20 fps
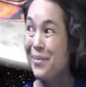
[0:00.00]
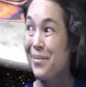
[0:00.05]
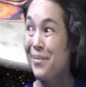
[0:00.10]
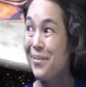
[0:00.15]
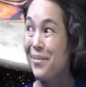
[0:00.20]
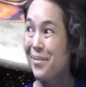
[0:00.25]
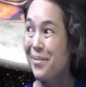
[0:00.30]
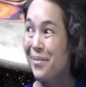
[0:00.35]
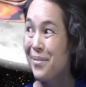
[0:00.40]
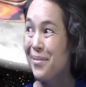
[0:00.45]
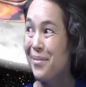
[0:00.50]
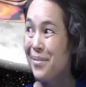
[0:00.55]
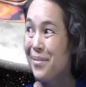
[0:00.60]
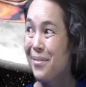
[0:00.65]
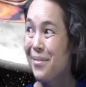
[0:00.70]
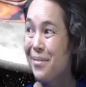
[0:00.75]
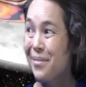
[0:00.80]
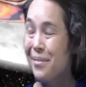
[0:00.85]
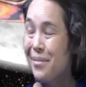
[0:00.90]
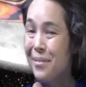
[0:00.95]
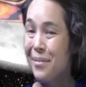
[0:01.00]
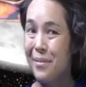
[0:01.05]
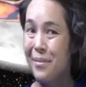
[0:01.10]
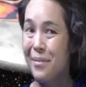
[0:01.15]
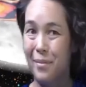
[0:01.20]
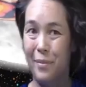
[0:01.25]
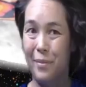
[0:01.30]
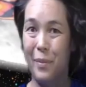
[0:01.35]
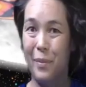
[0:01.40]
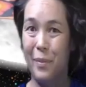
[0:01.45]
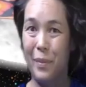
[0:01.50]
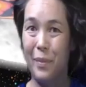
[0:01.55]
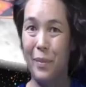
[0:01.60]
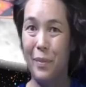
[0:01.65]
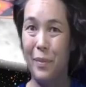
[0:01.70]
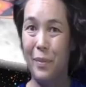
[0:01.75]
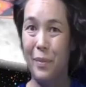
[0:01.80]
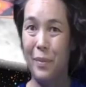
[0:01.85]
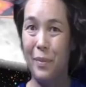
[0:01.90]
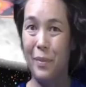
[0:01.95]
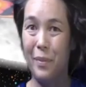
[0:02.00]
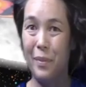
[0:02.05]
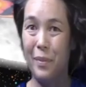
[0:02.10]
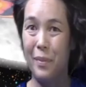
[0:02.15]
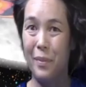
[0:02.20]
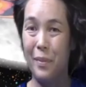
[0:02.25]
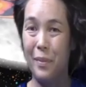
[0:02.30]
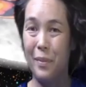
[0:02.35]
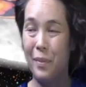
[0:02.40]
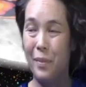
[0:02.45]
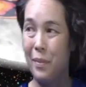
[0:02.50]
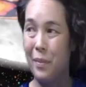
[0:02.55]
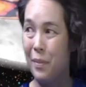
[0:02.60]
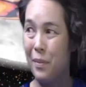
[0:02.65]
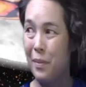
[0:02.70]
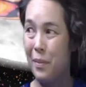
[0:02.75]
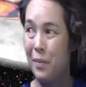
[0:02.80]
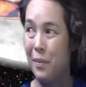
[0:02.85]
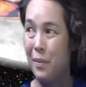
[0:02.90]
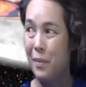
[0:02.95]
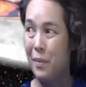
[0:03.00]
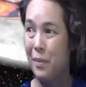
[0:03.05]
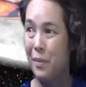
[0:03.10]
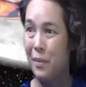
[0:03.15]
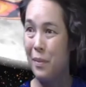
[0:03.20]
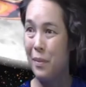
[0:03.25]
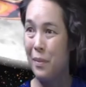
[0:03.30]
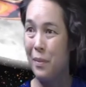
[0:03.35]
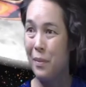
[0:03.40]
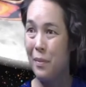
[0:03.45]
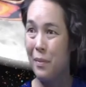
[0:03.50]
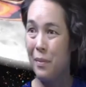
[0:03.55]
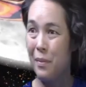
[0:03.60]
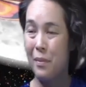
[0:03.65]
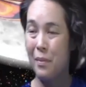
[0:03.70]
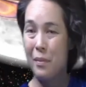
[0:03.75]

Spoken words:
No words are spoken by the person on screen.